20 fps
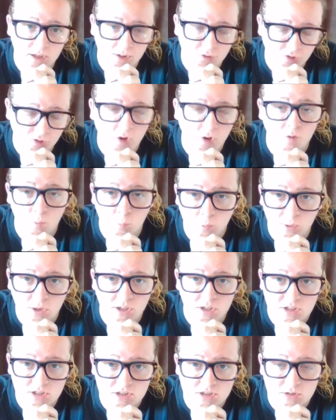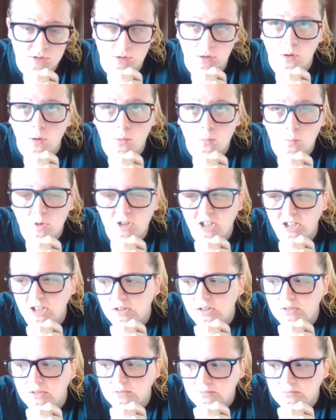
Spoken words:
in front of a bus. No, would I?